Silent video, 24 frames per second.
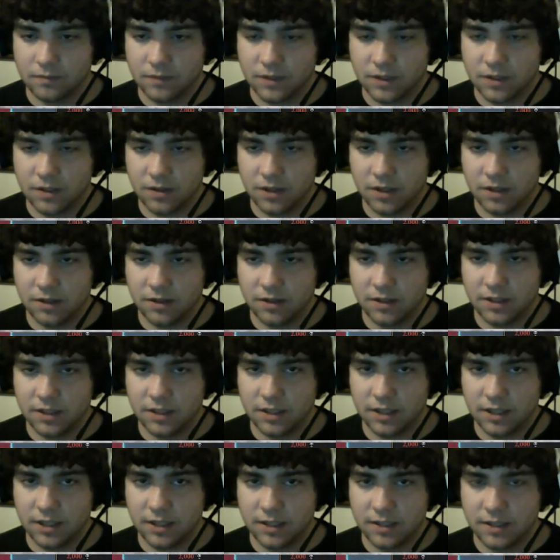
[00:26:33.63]
go kill these
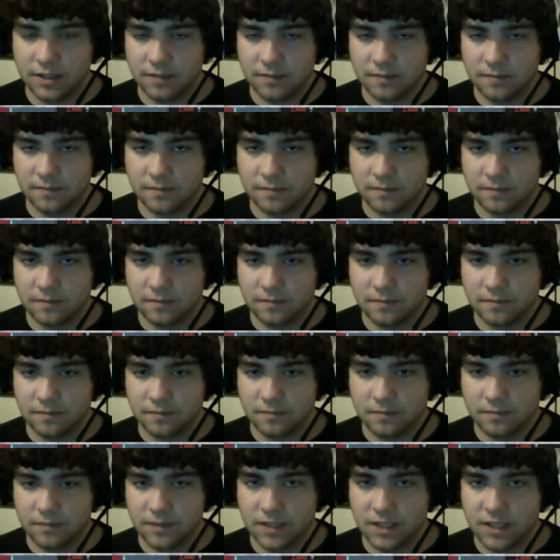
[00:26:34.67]
guys.
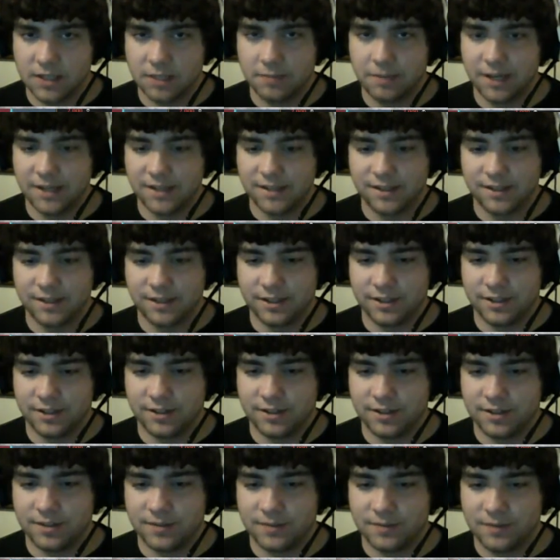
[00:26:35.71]
These
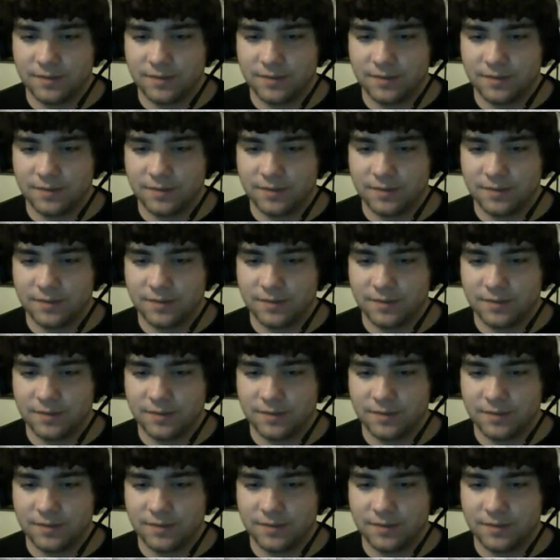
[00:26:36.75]
bastards.